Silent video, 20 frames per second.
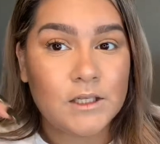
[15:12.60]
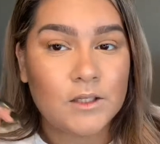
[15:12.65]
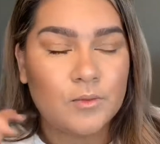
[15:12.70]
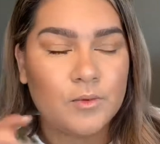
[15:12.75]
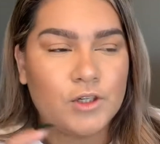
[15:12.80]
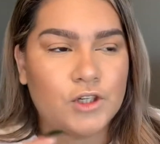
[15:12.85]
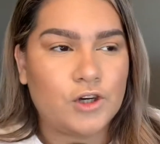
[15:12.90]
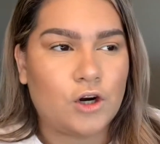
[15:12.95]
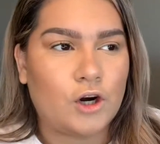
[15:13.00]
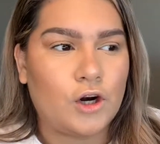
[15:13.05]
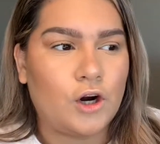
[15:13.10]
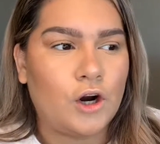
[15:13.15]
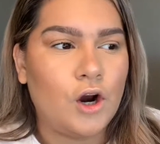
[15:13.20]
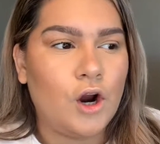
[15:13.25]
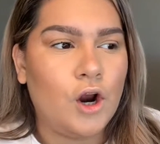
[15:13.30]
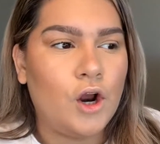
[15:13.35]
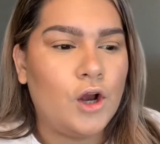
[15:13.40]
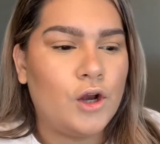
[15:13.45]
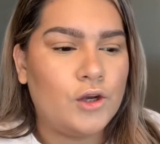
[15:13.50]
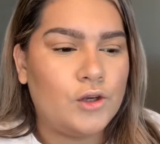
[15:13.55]
which are
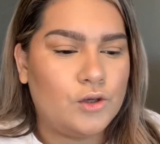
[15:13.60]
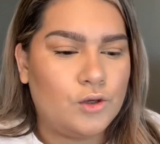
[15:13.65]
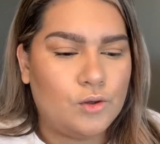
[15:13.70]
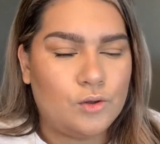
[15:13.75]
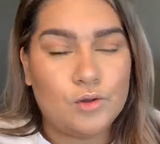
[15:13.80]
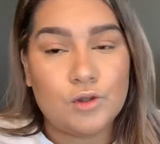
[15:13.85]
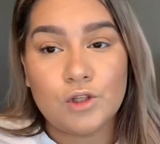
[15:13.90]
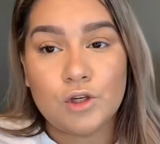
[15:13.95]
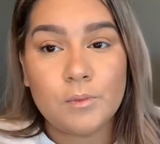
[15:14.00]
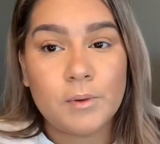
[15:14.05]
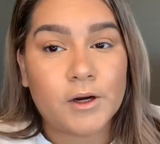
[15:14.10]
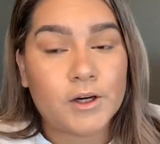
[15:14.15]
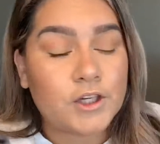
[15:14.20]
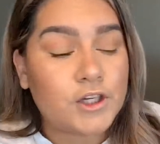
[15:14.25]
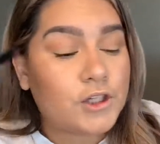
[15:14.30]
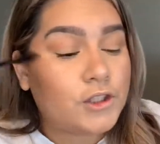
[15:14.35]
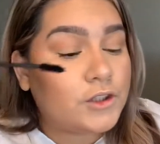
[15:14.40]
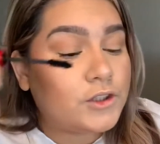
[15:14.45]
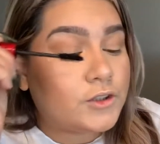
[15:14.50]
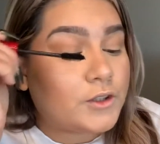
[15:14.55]
used to bear
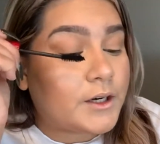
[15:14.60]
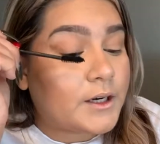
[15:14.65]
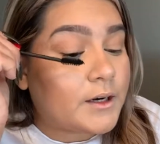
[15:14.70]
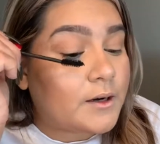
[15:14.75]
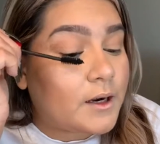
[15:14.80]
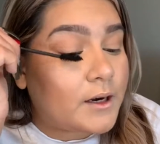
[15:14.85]
children.